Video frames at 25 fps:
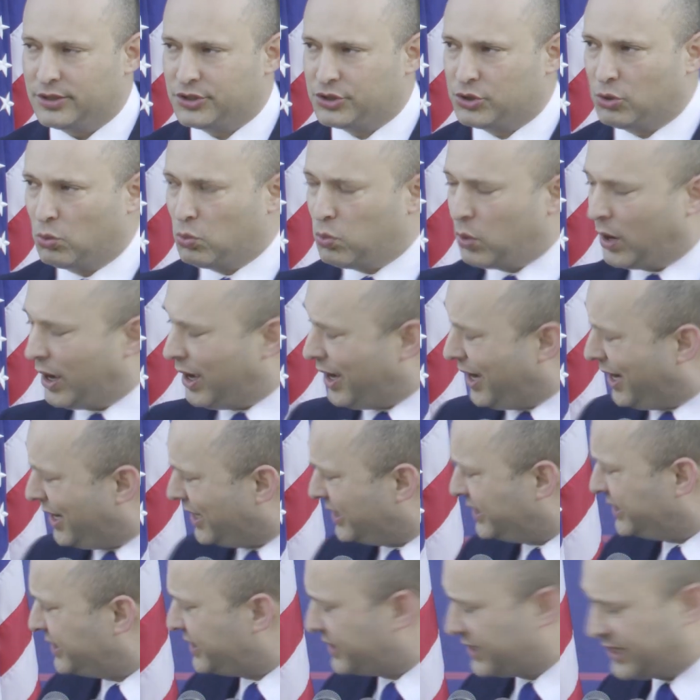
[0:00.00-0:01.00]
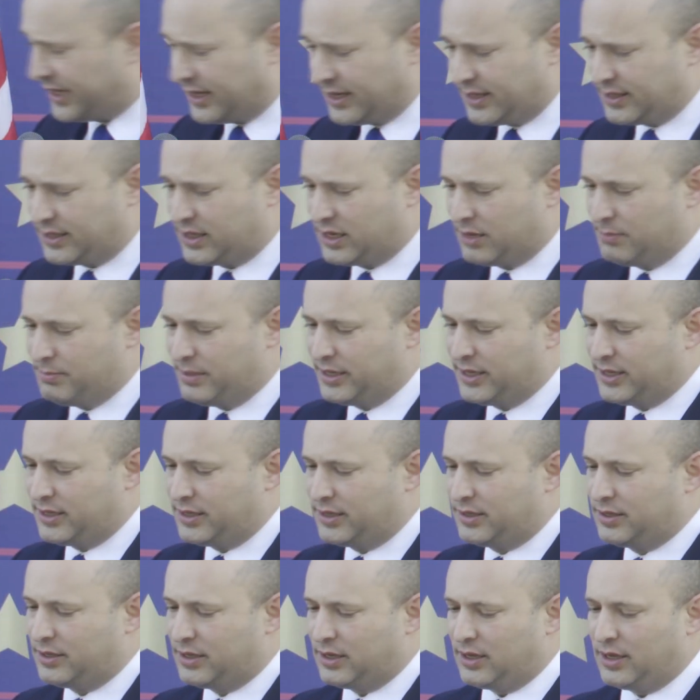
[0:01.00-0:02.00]
So I stand
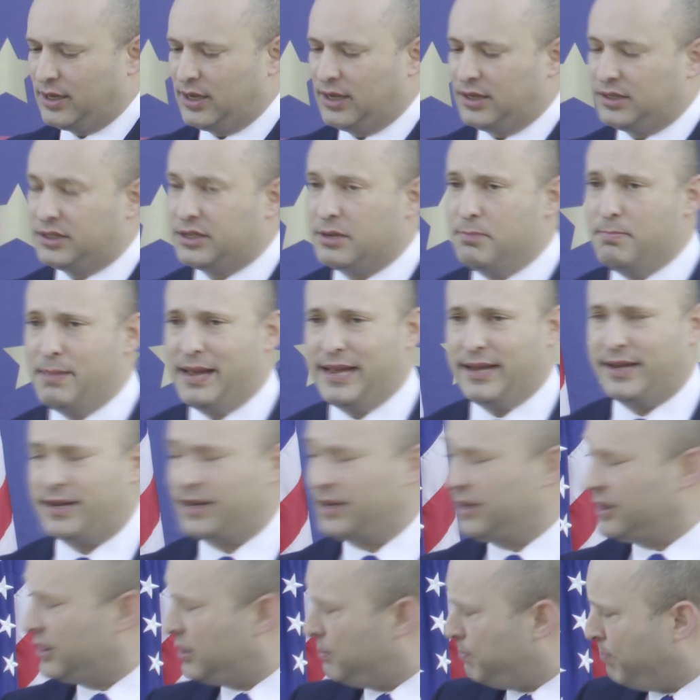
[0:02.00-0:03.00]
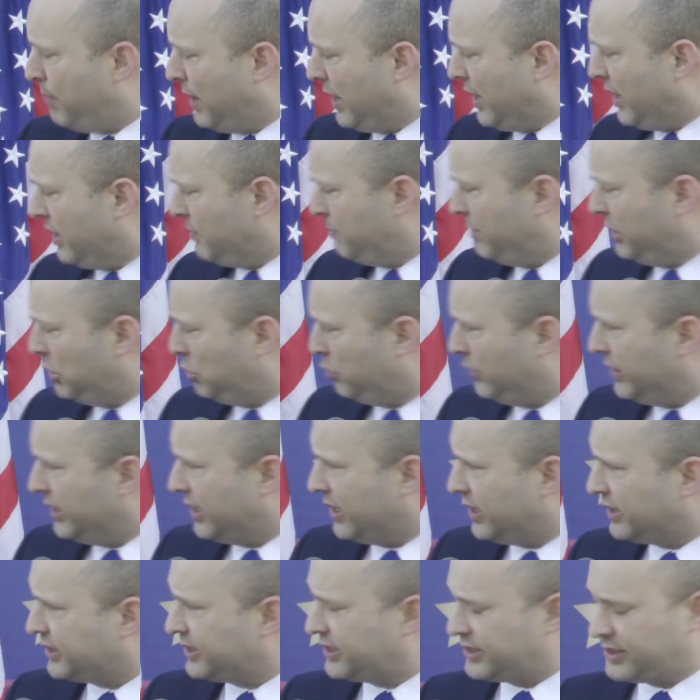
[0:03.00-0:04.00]
committed to making the bond between
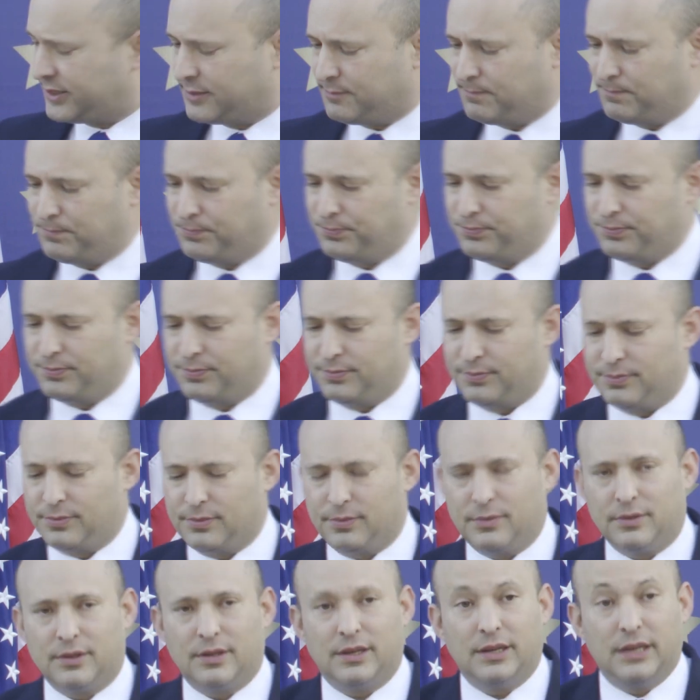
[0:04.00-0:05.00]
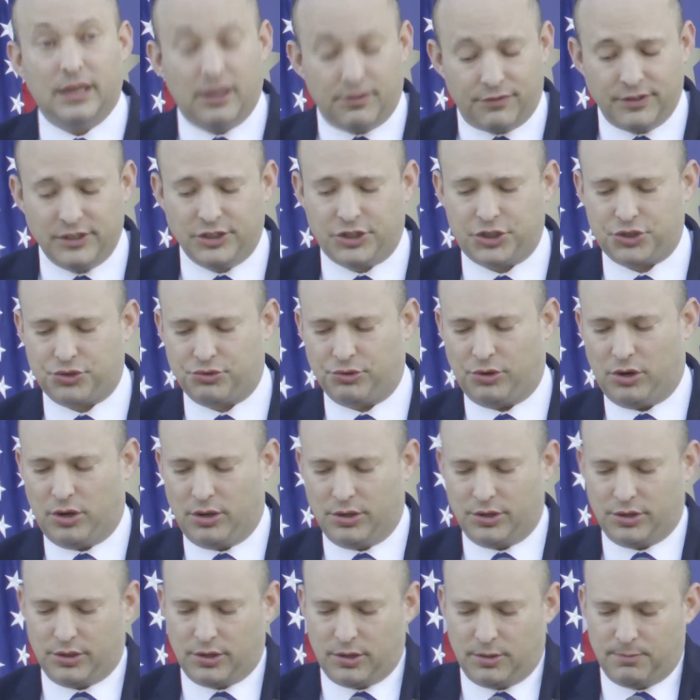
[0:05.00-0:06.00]
us even
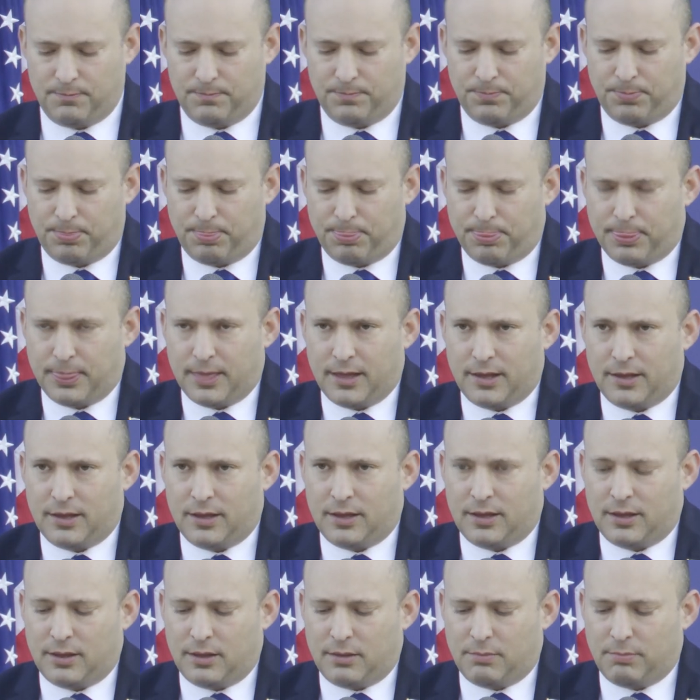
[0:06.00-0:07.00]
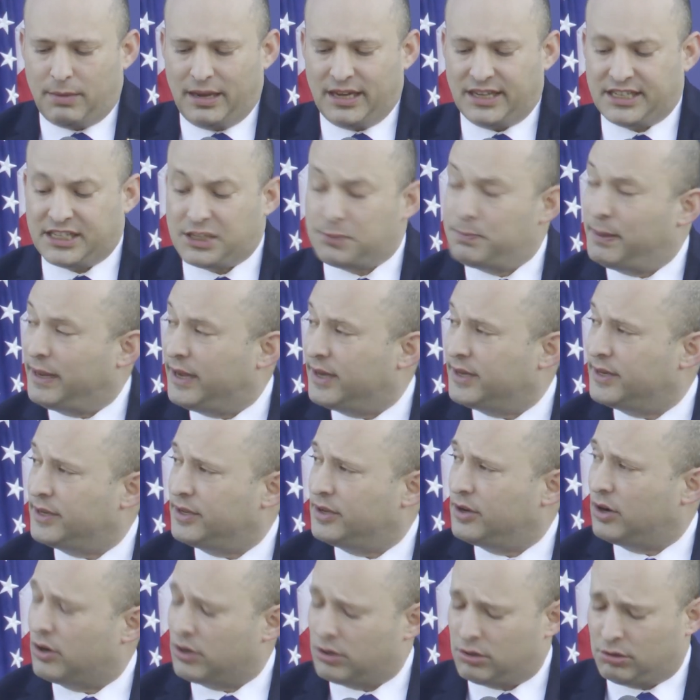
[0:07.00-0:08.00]
stronger by
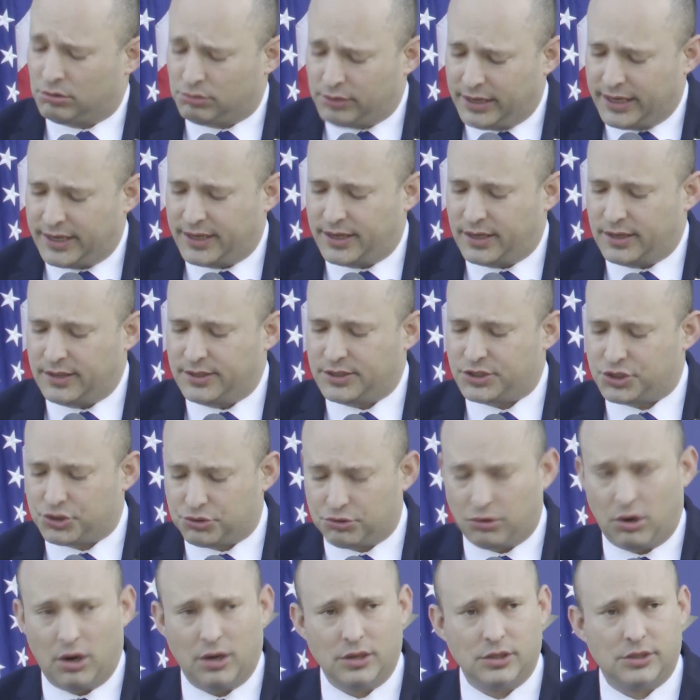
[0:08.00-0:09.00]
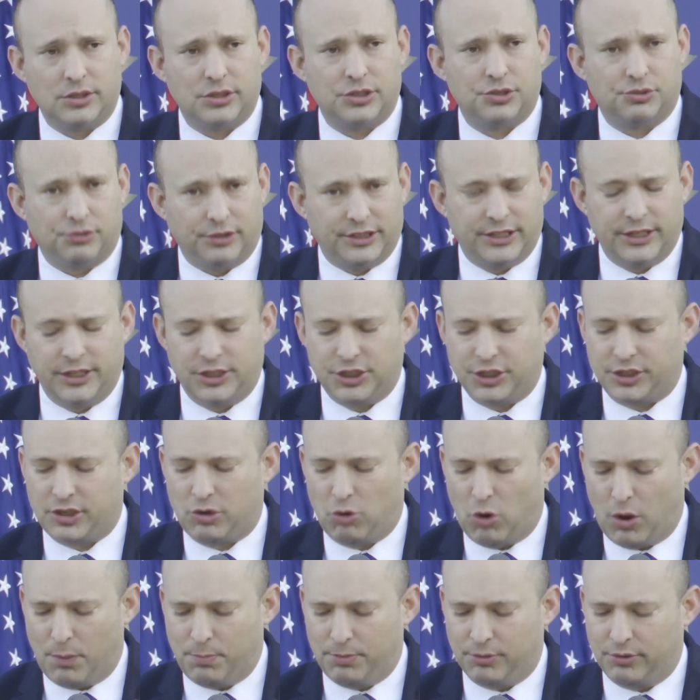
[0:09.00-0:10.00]
expanding our already strong strategic
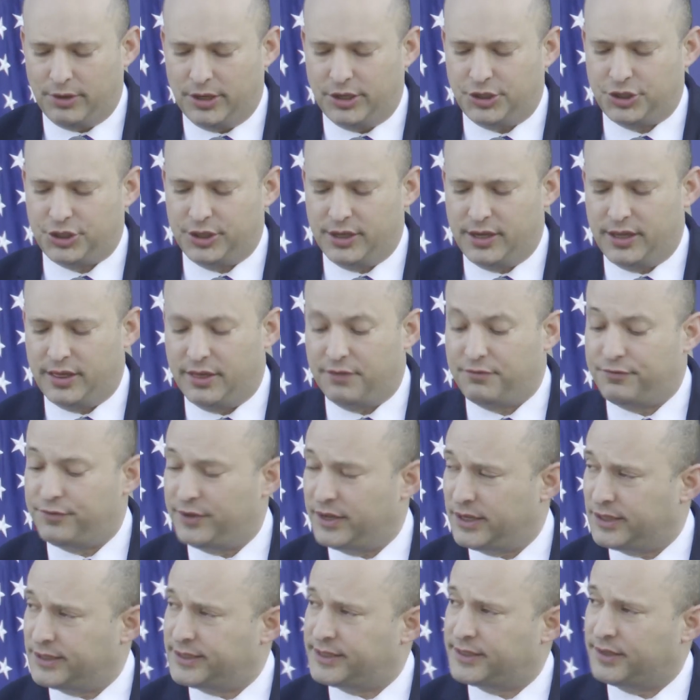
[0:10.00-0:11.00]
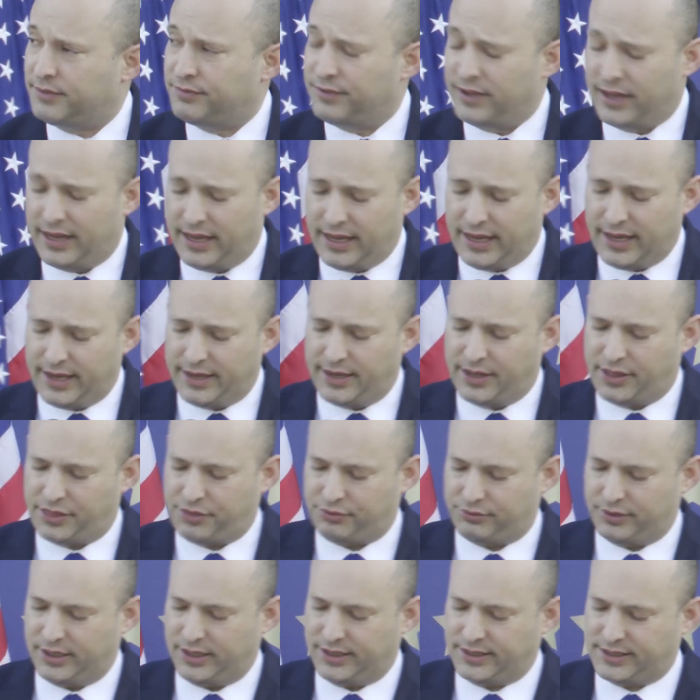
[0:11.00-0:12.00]
cooperation in the face of any
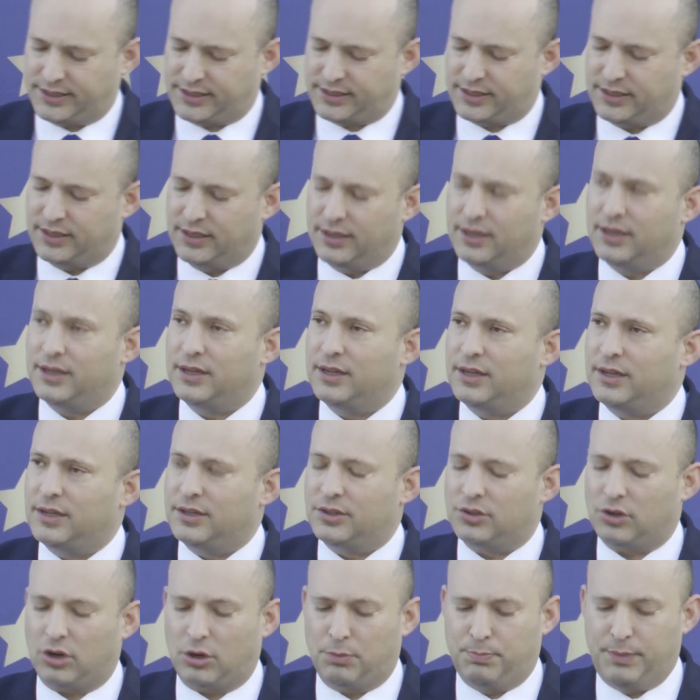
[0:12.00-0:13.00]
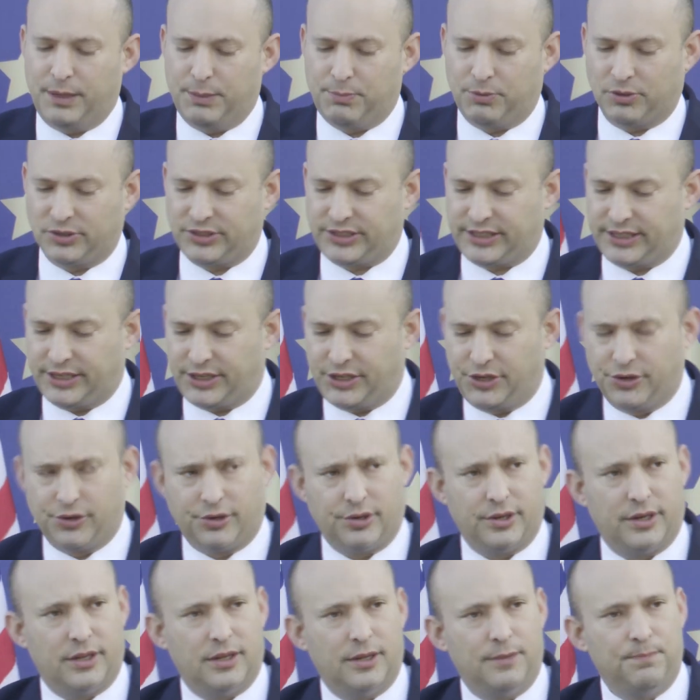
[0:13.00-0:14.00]
threats to our people's
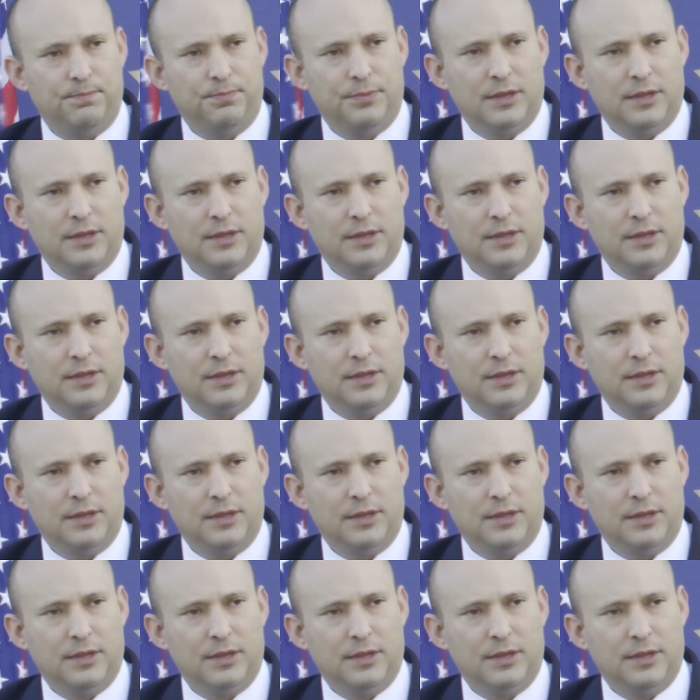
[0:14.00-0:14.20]
security,